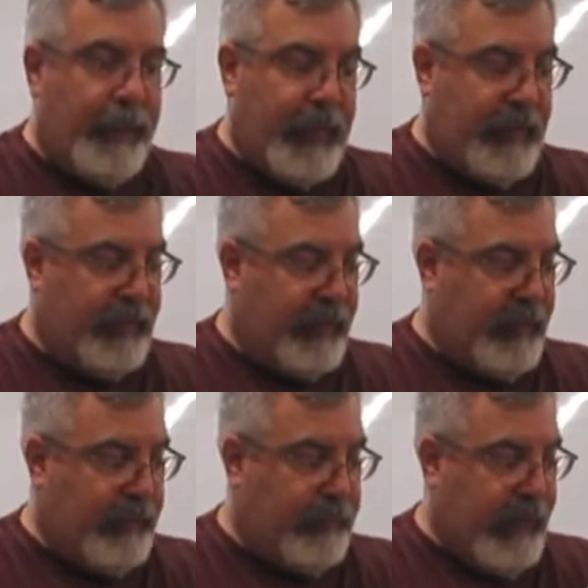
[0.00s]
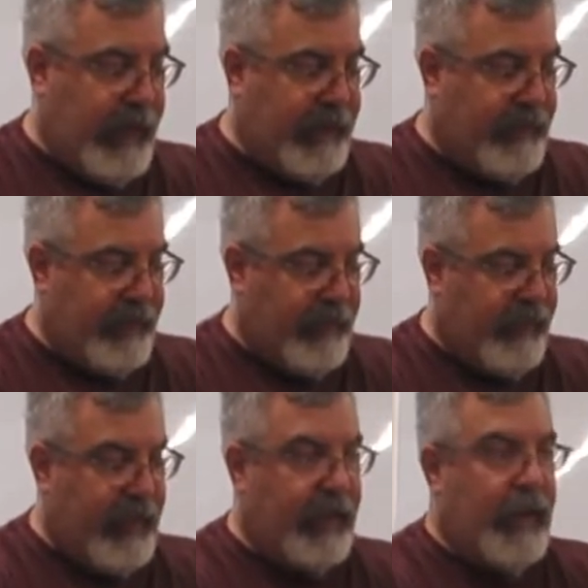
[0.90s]
this is the base
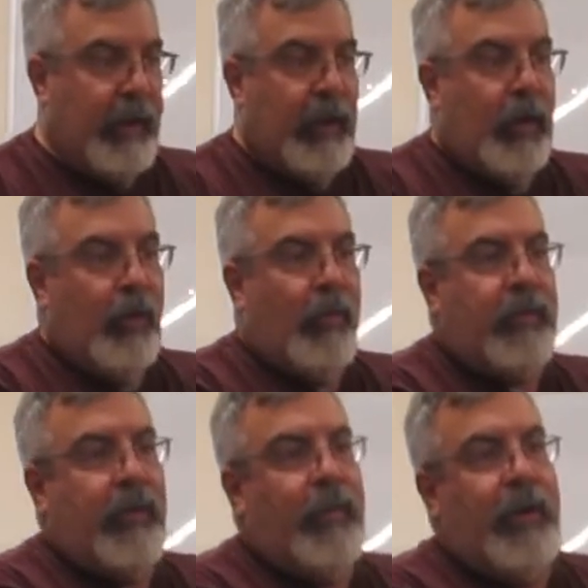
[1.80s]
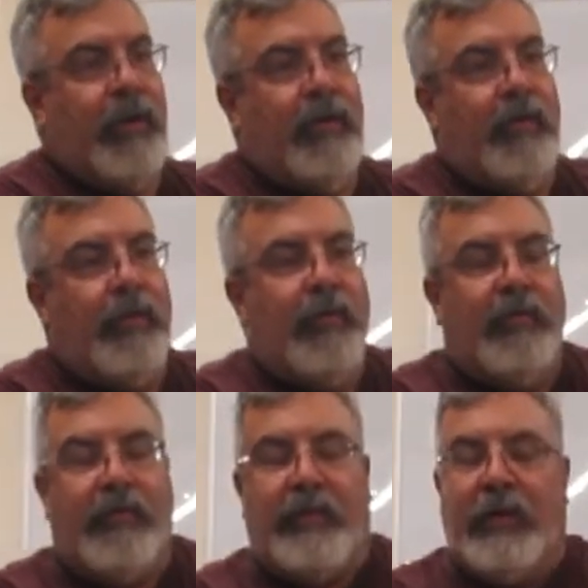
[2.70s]
of it. What they want to do
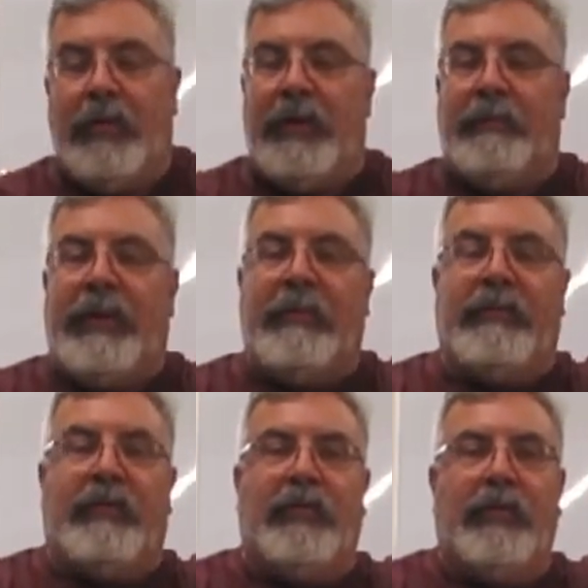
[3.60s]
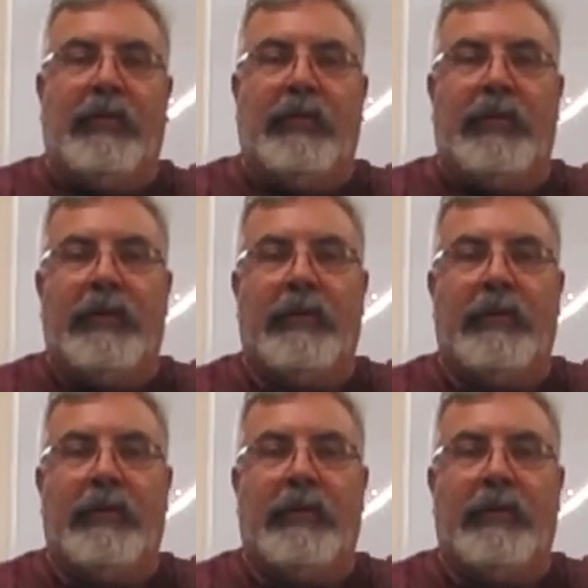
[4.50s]
is they want to be able to